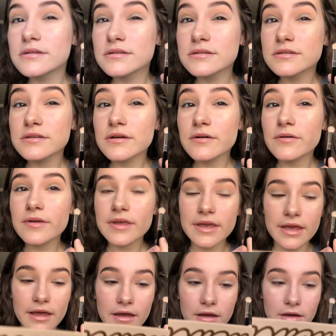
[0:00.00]
So
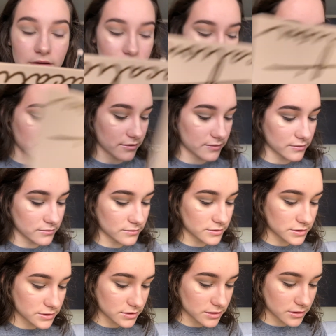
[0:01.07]
yeah, okay, so I'm
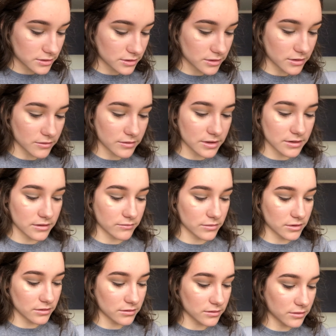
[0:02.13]
just gonna go in with
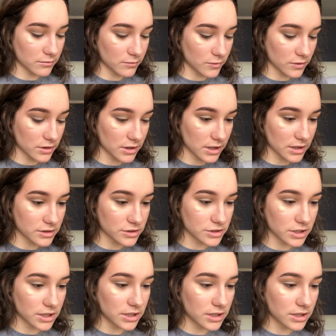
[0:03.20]
a little more of that shade.